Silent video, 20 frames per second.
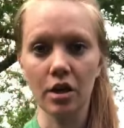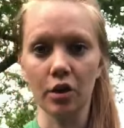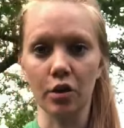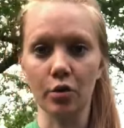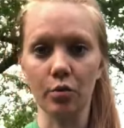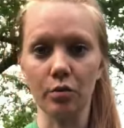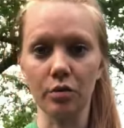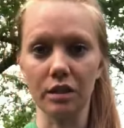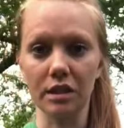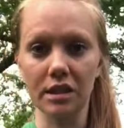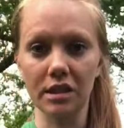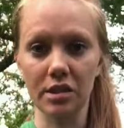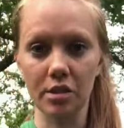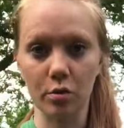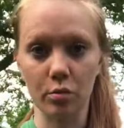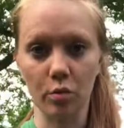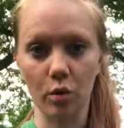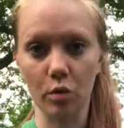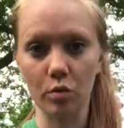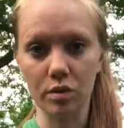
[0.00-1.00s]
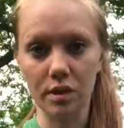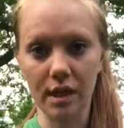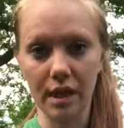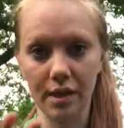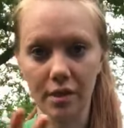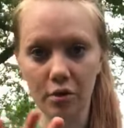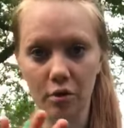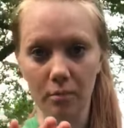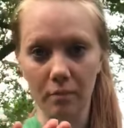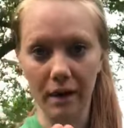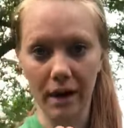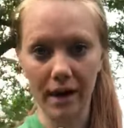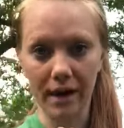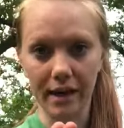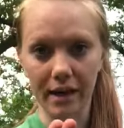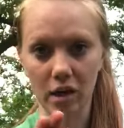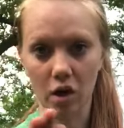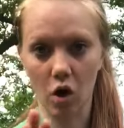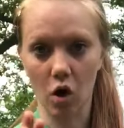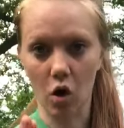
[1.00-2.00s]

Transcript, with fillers: you will need to rotate your body